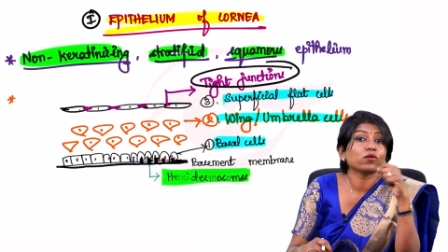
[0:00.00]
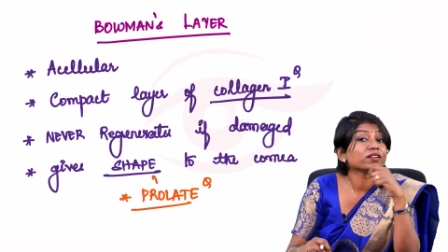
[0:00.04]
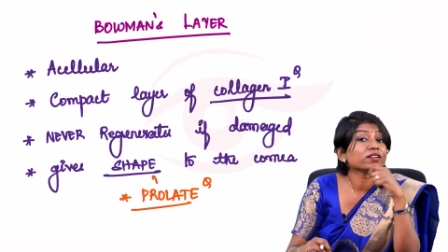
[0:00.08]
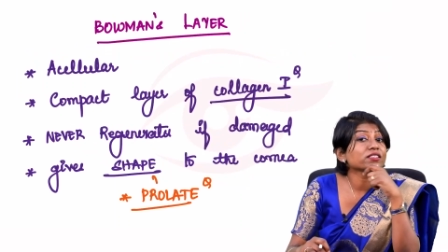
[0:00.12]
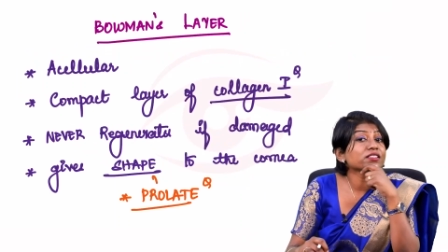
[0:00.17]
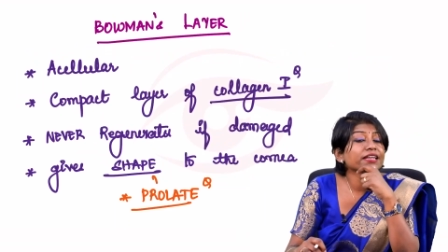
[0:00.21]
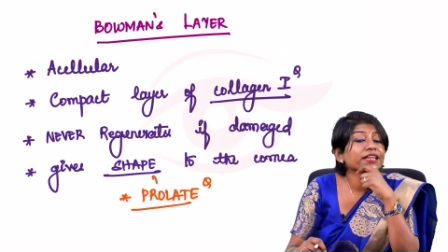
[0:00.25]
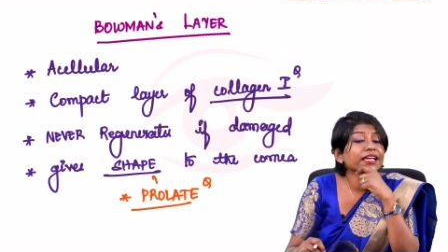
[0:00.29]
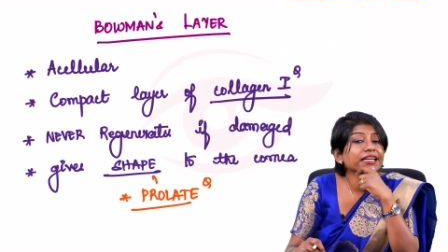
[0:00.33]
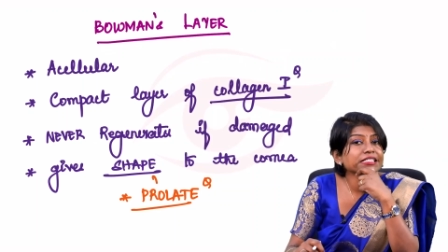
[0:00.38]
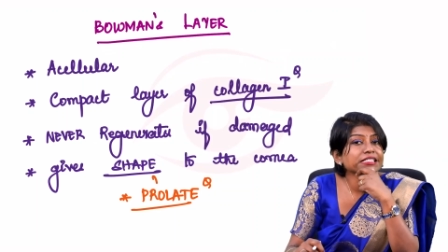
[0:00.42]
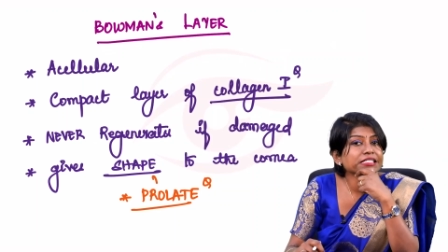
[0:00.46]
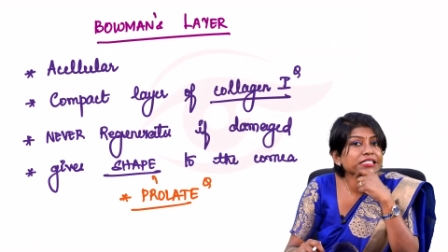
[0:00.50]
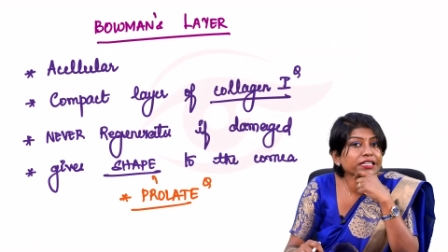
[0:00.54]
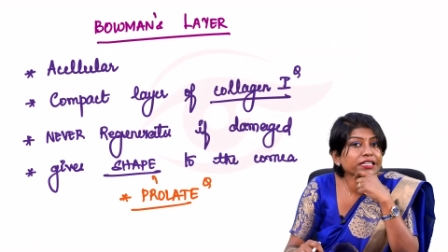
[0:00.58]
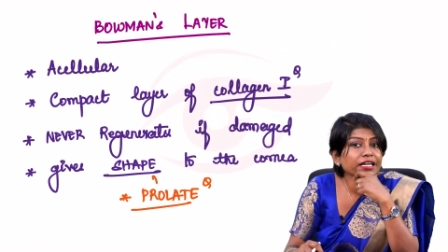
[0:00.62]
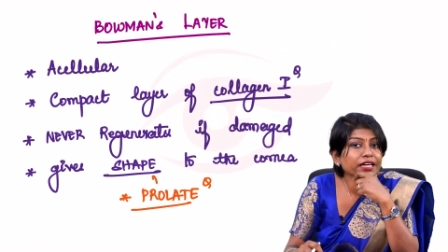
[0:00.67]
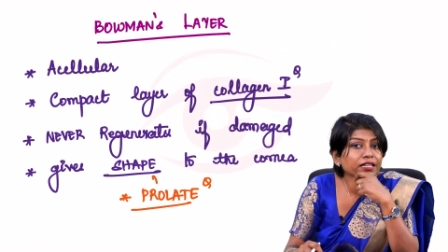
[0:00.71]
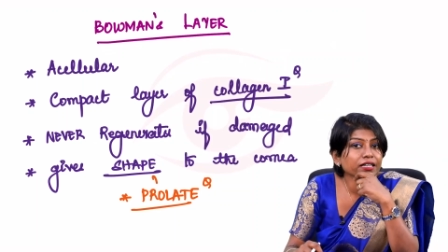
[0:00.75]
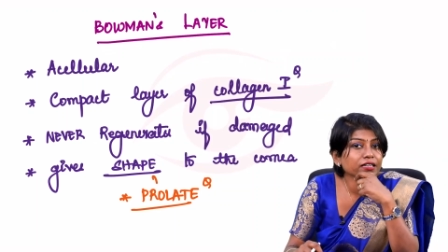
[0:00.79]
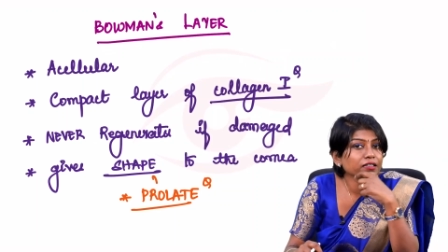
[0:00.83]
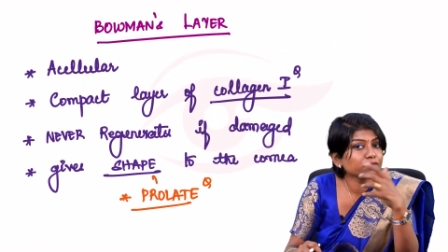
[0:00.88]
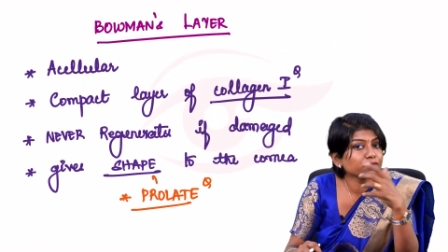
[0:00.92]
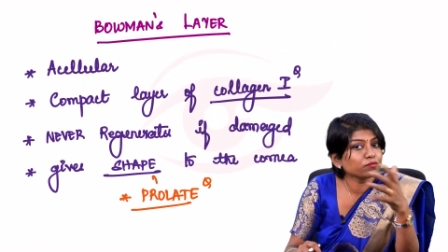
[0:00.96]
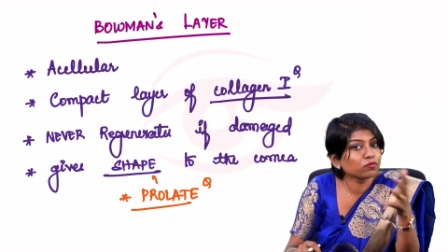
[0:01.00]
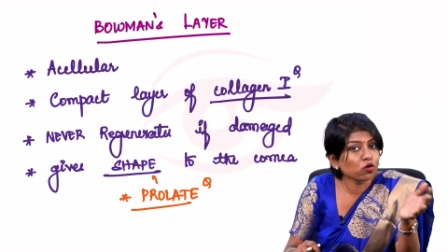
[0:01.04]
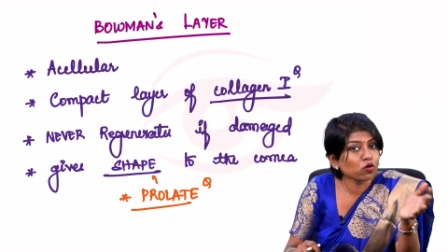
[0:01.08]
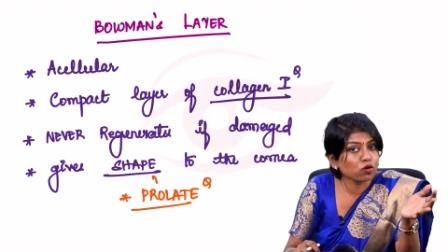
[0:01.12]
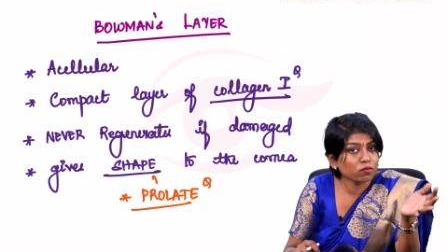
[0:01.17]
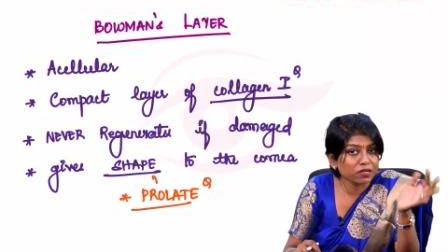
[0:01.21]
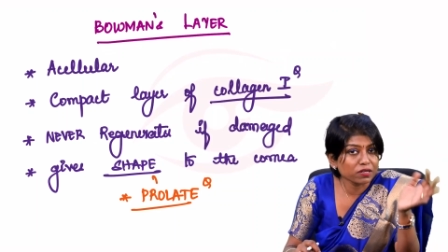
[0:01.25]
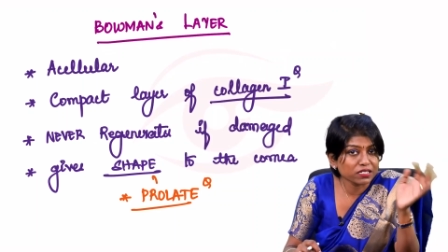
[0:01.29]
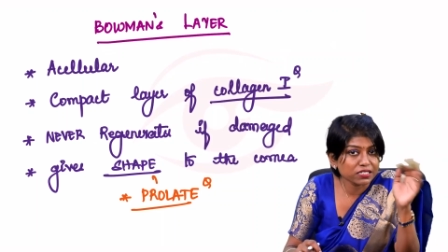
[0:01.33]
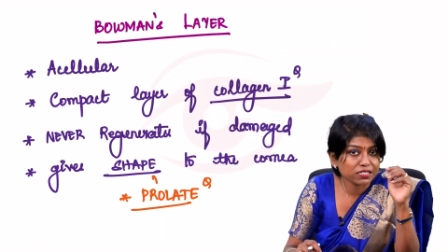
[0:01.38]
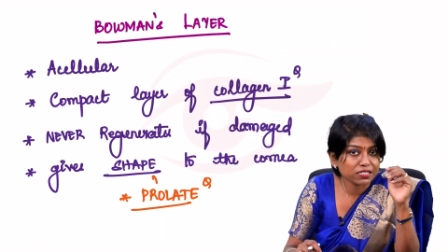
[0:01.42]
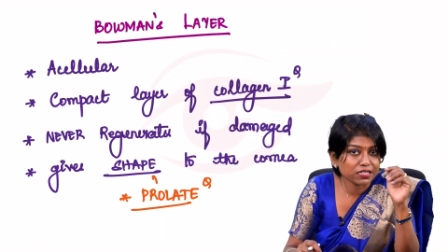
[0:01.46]
What is the next layer?
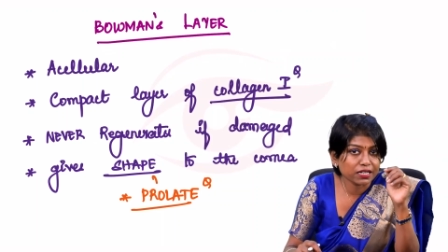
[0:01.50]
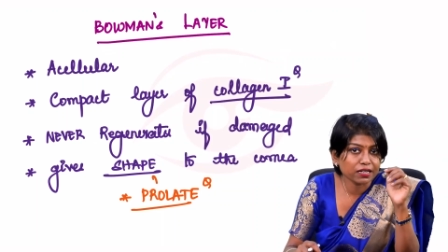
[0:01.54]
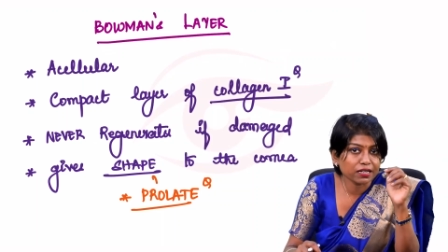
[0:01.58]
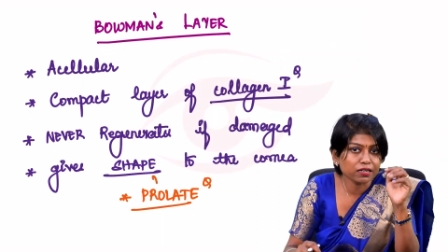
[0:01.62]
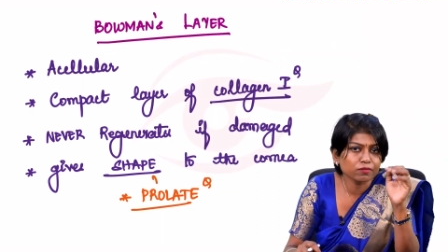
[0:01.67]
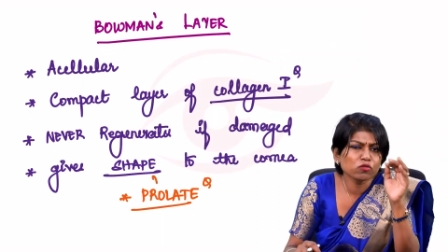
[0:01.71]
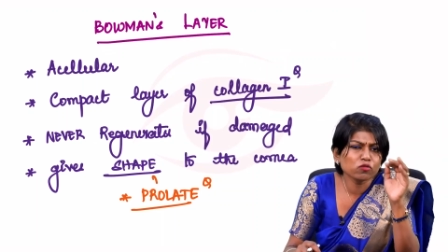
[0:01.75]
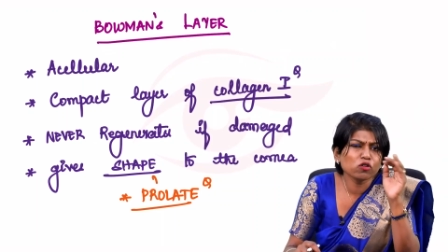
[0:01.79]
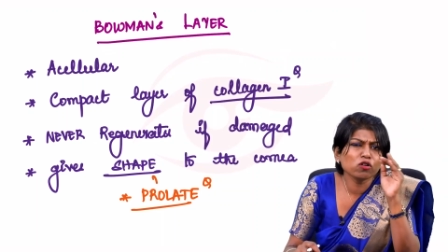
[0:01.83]
Bowman's layer.